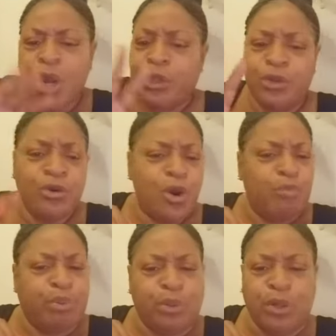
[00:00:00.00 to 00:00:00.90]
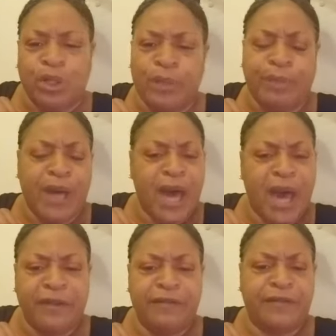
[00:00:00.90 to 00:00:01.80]
You gonna pull up
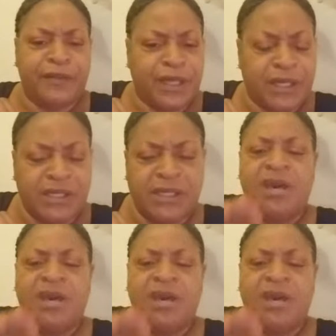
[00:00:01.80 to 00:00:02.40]
out of this.